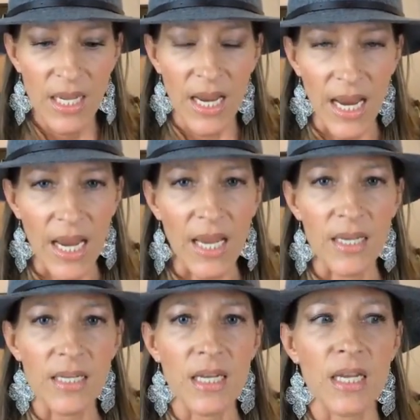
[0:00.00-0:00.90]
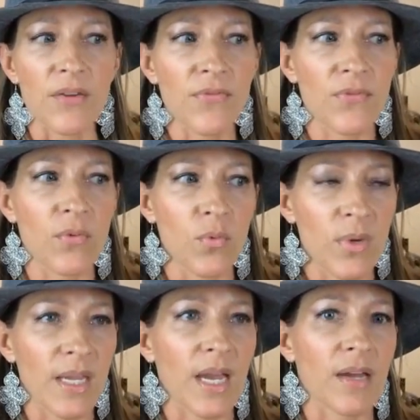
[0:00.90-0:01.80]
And if
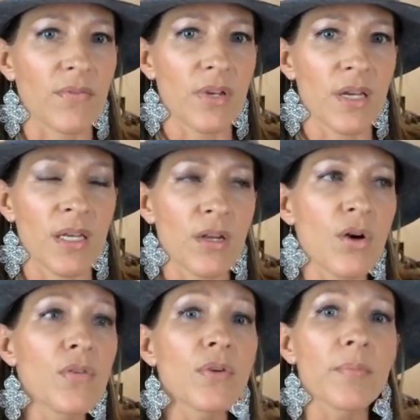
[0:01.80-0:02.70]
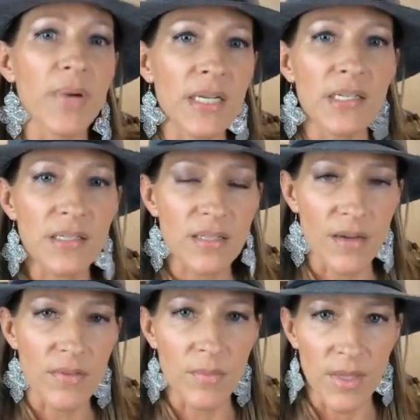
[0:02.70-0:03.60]
we have an overabundance
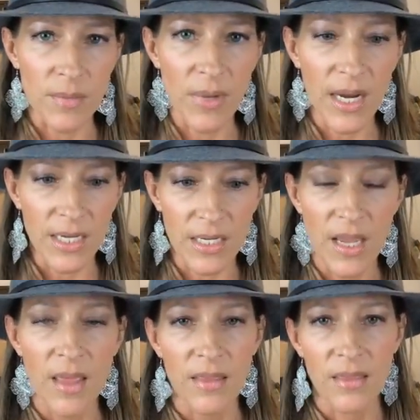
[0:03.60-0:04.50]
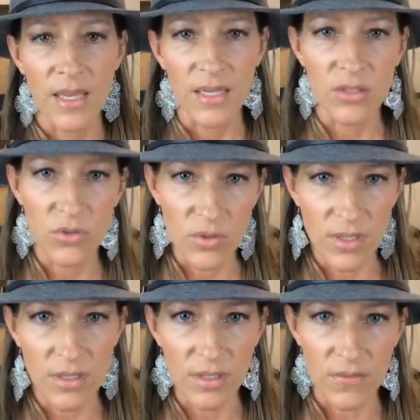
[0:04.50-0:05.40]
of them in the body, then they get stored
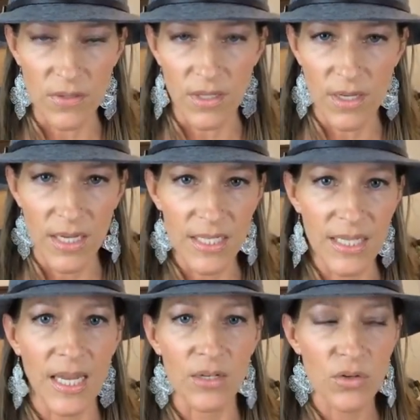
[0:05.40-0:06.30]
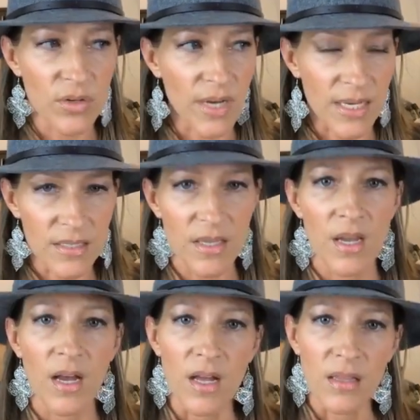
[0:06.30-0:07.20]
in the liver and again creates
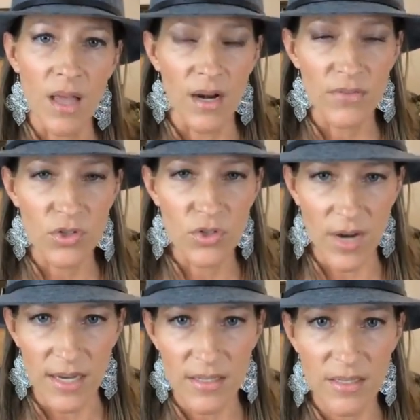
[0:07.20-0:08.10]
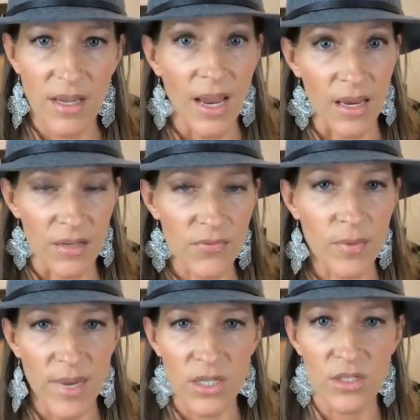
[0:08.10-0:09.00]
a lot of stress and
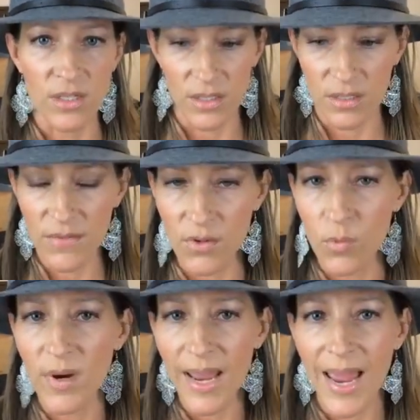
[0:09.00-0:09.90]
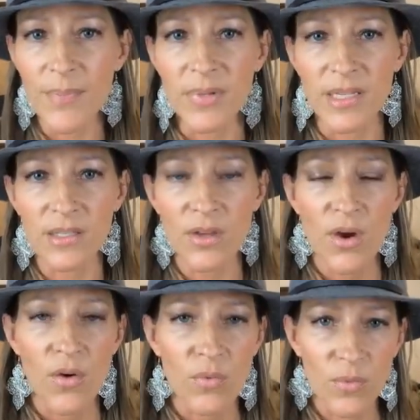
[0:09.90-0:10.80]
inflammation in the liver. What happens
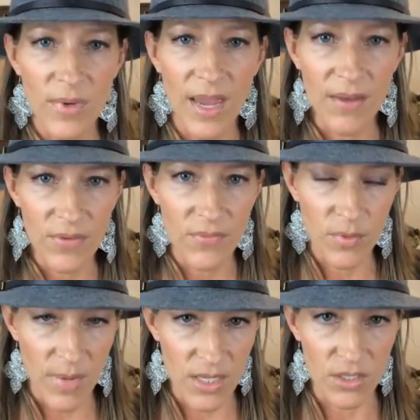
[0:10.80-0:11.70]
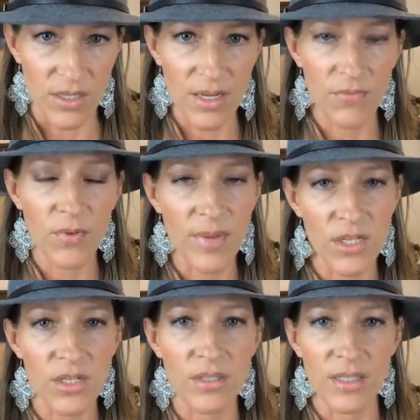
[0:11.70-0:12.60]
when we have inflammation?
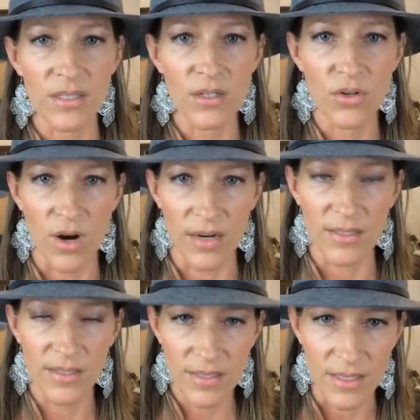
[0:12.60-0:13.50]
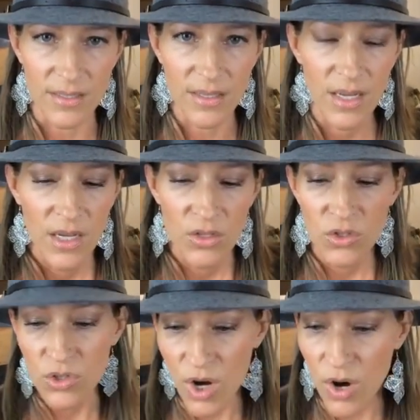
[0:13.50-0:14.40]
Inflammation leads to chronic disease.
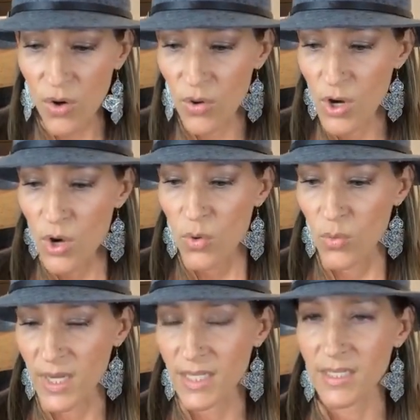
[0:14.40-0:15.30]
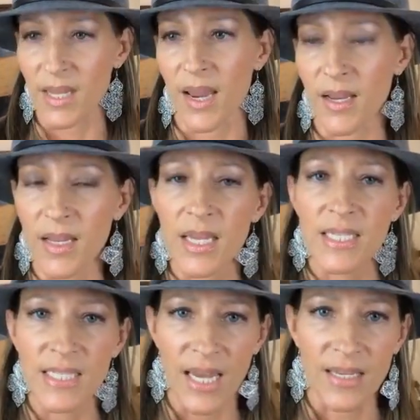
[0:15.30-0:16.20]
So we can say,
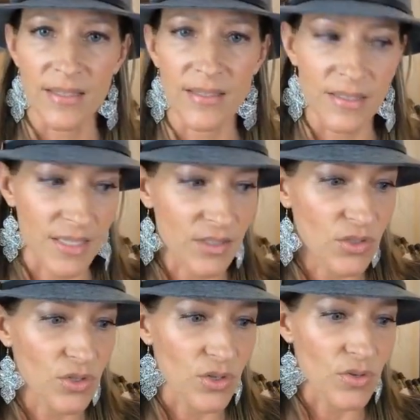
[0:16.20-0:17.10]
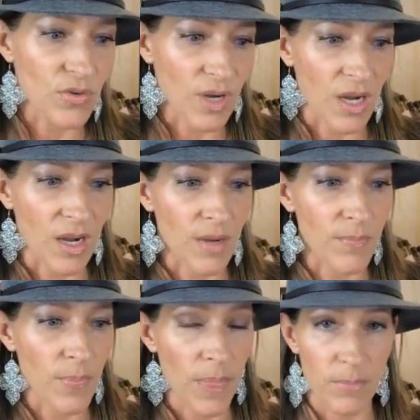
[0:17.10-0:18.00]
yes, it leads to
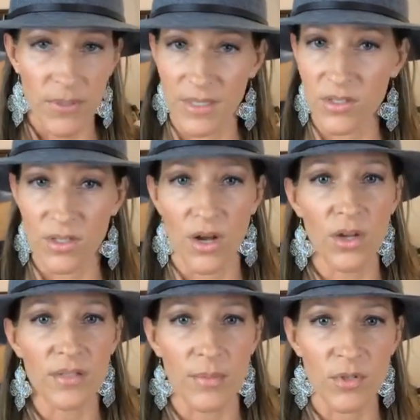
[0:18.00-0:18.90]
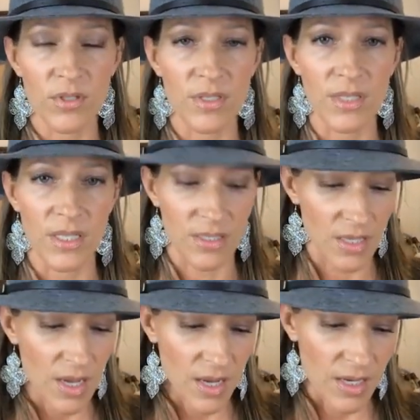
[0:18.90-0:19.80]
um, potentially Alzheimer's disease,
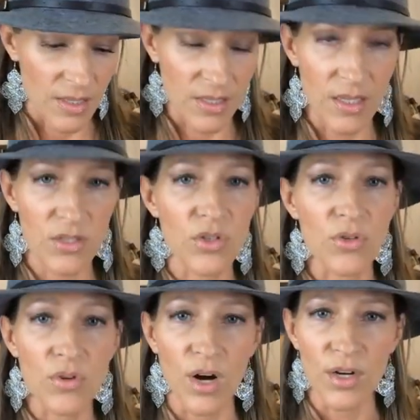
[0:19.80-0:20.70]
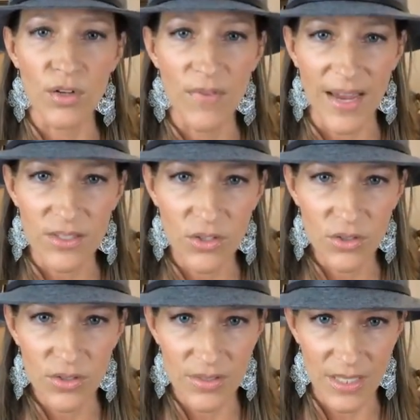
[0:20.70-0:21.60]
can lead to
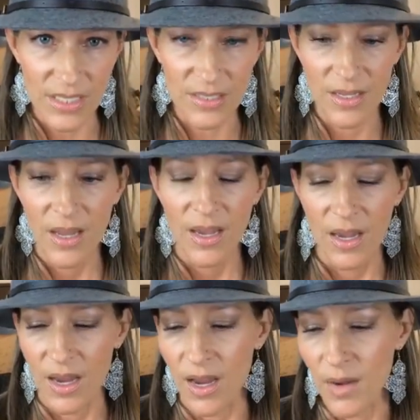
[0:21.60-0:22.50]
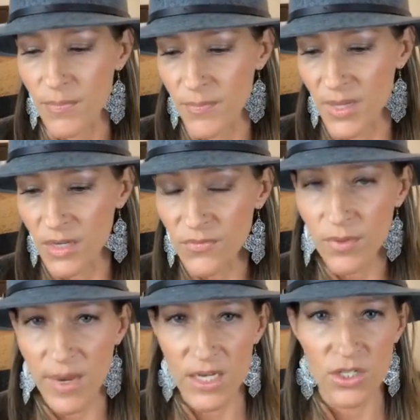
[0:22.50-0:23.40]
cardiovascular disease, um,
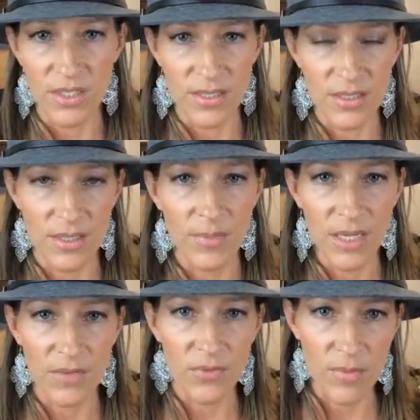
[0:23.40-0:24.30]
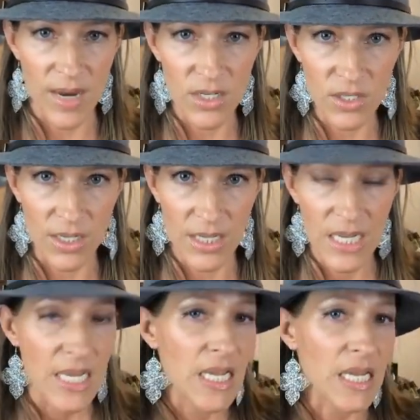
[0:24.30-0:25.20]
inflammation, systemic inflammation
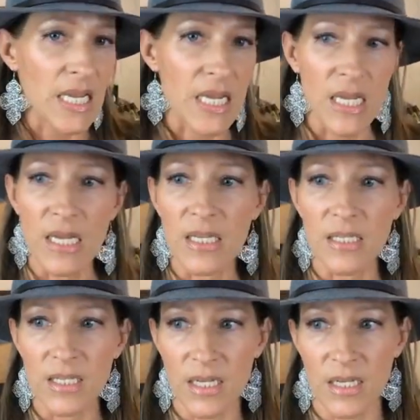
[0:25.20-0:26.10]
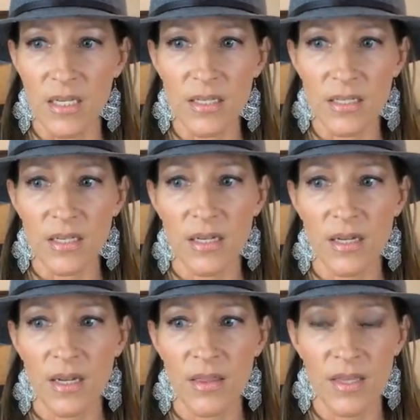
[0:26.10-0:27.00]
is is
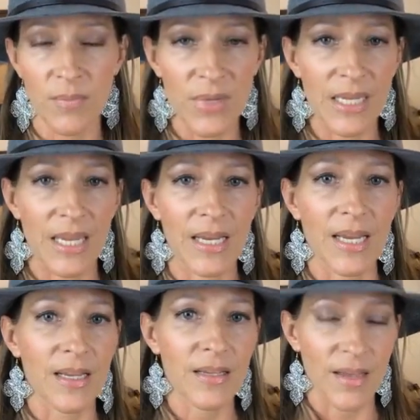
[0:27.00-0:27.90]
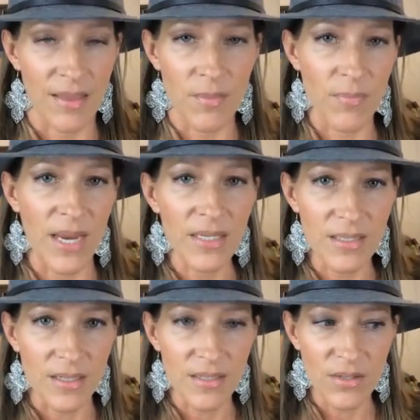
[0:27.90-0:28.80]
the beginning and the
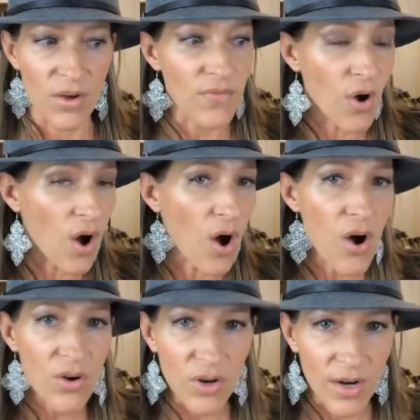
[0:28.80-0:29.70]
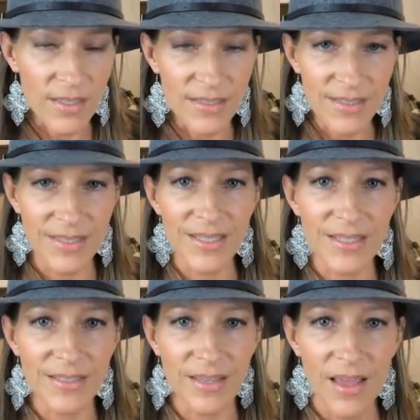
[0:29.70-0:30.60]
basis of all chronic
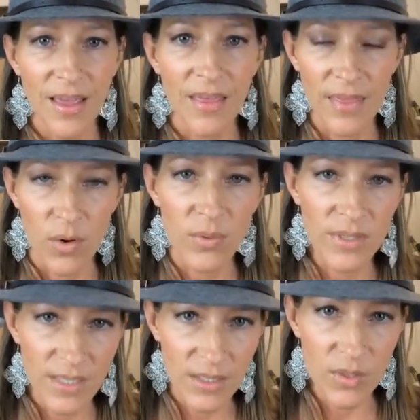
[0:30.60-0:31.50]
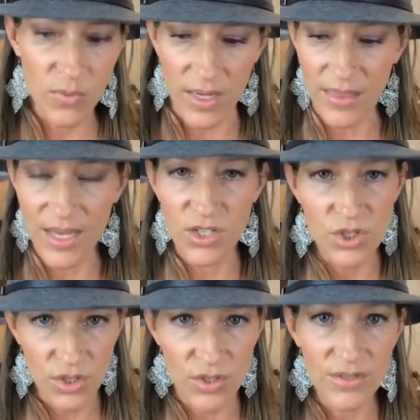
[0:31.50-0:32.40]
disease that we're dealing with and
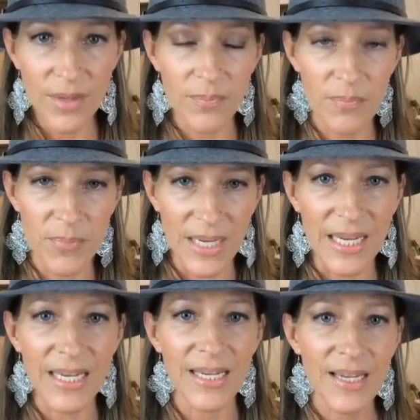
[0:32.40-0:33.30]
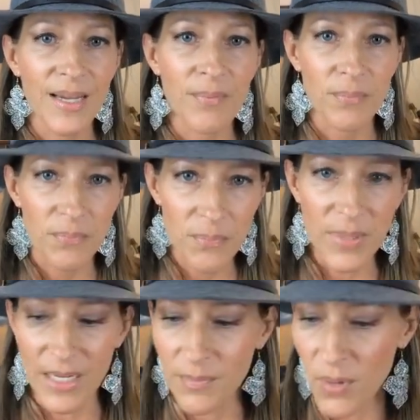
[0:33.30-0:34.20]
sugar is a big
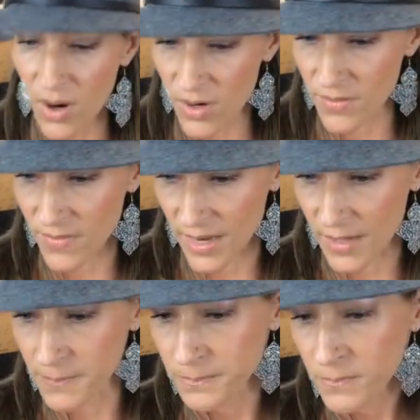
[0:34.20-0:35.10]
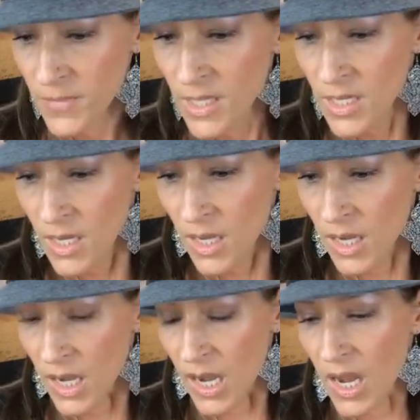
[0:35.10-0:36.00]
big part of that
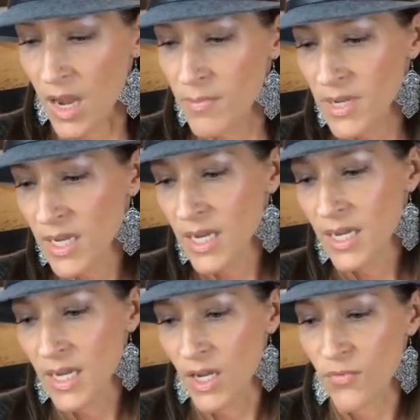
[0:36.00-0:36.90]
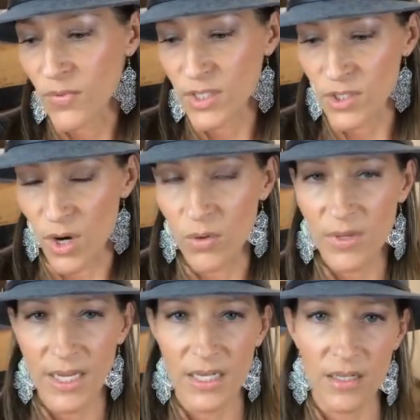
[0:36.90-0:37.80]
um, if we
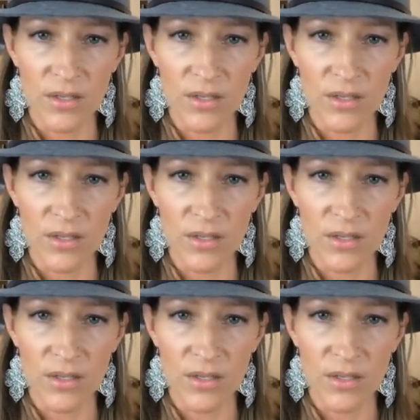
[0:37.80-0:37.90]
don't get it